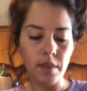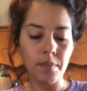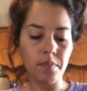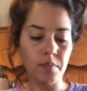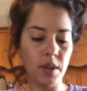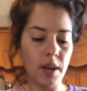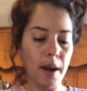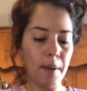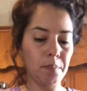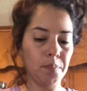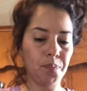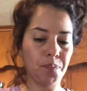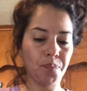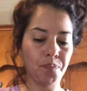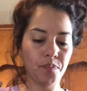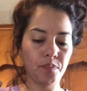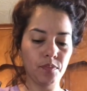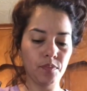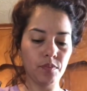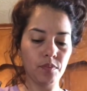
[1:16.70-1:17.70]
Yeah,
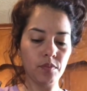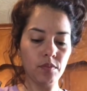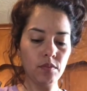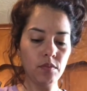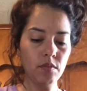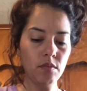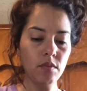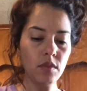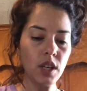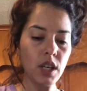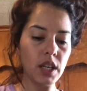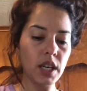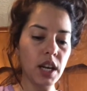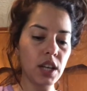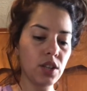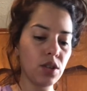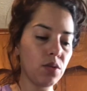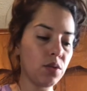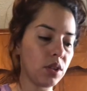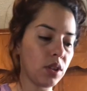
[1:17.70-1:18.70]
not
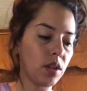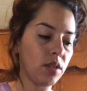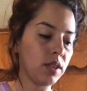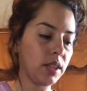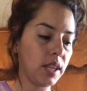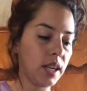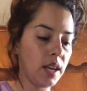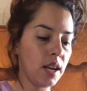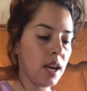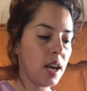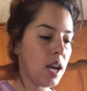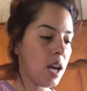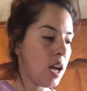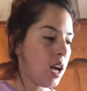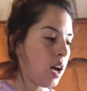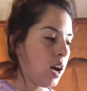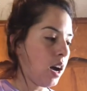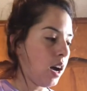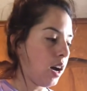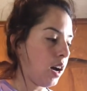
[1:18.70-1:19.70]
too salty.
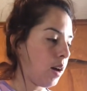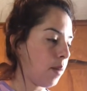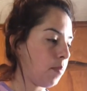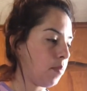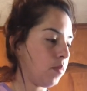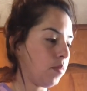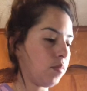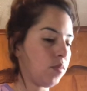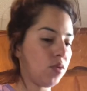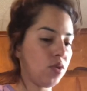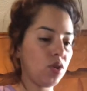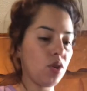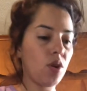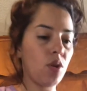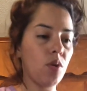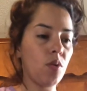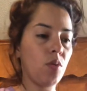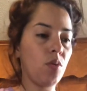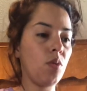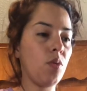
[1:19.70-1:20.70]

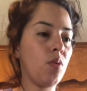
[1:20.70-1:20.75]
So